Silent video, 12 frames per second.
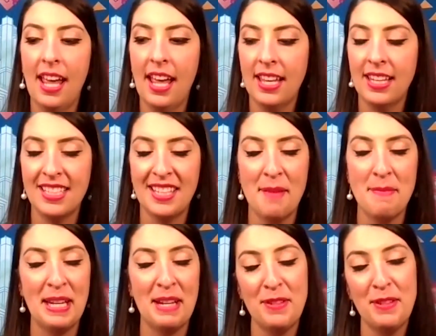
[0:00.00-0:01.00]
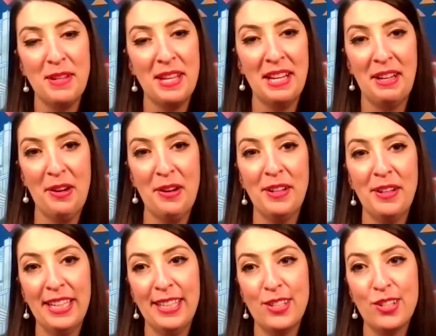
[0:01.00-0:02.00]
And I mean, if you can
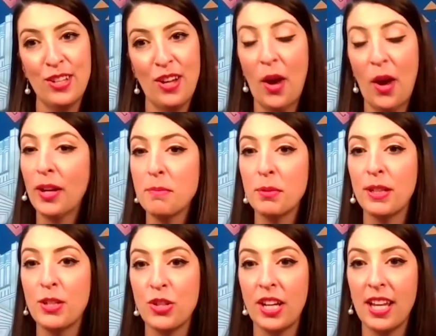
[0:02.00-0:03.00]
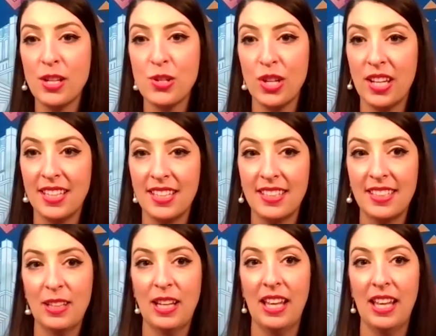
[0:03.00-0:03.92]
encourage art appreciation